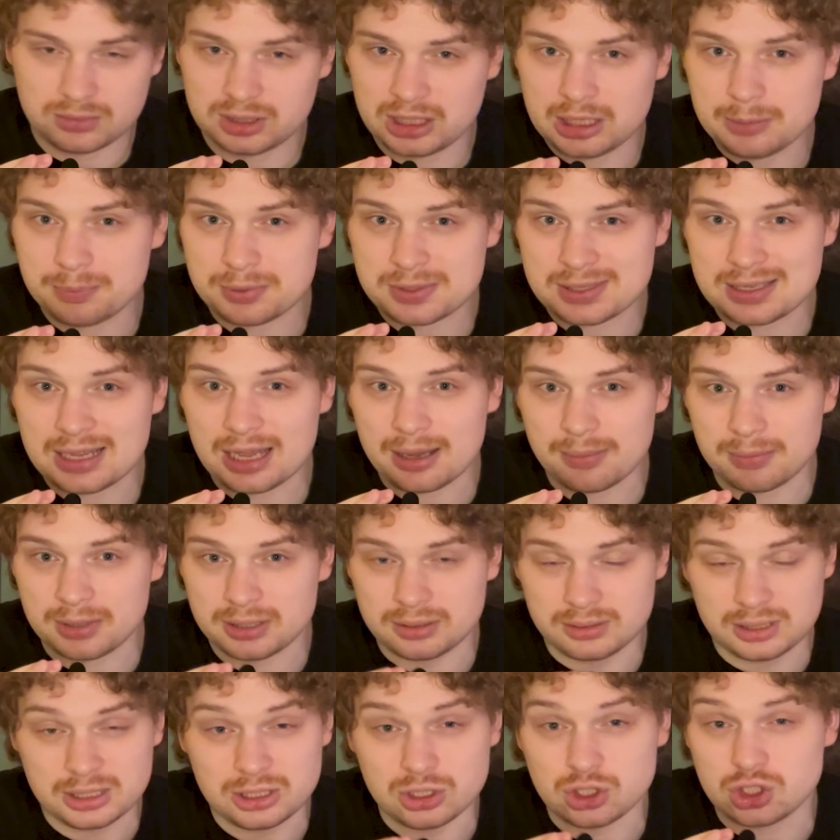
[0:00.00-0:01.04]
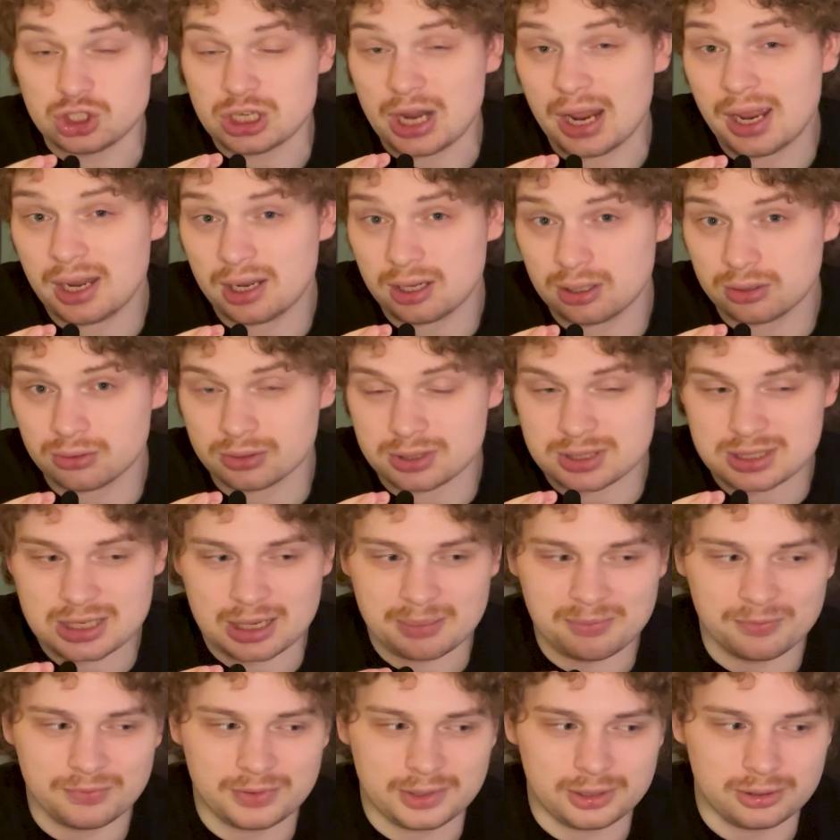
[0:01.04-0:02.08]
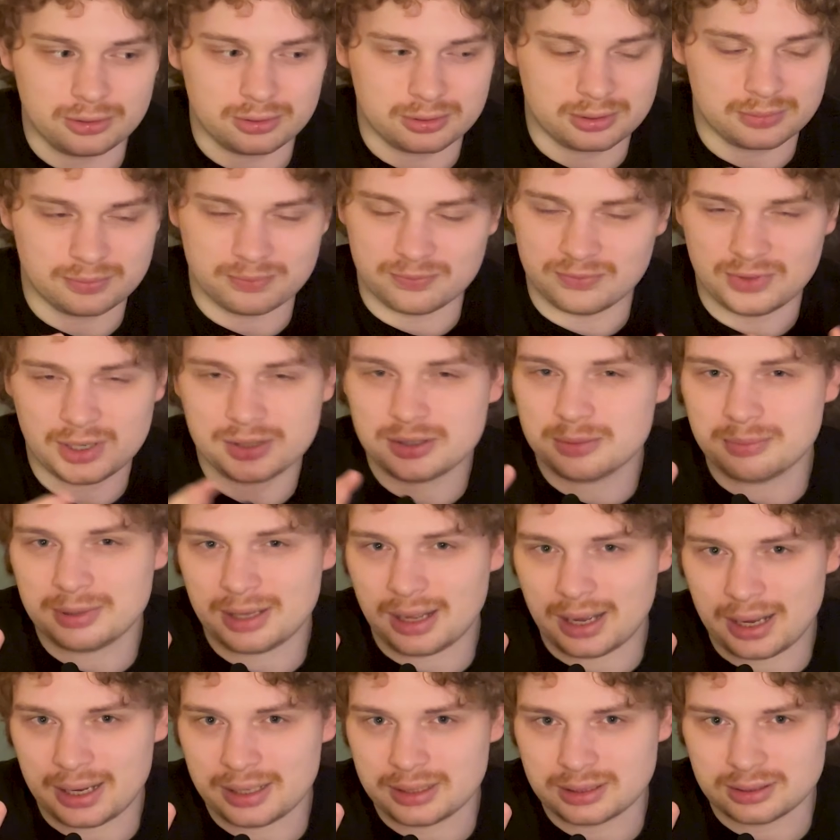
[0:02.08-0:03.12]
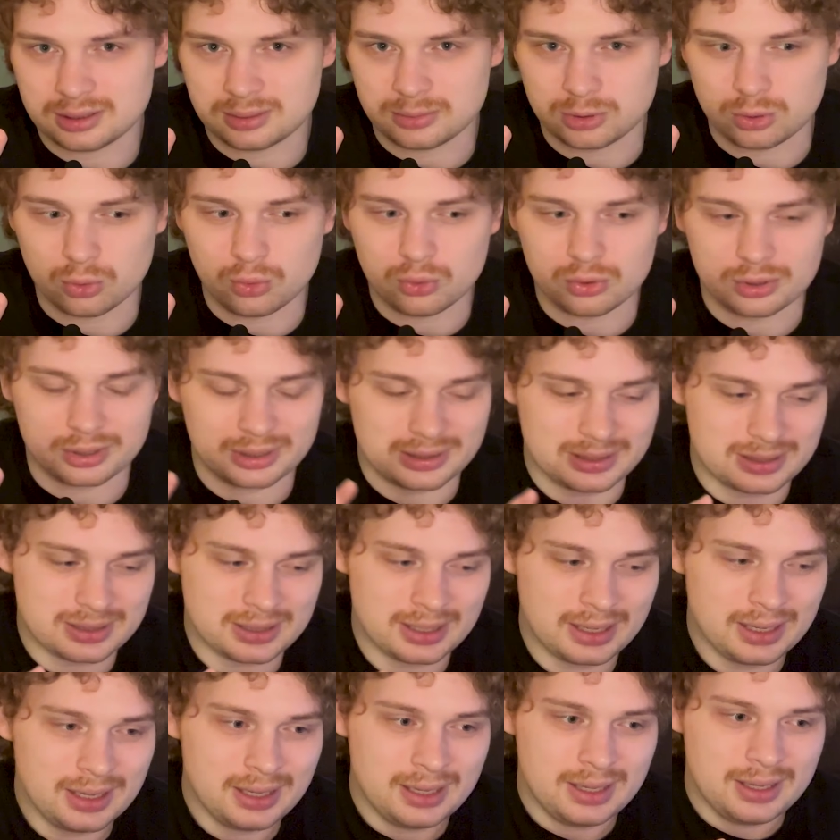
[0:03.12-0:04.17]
keeps them in jail or something, or very behind doors.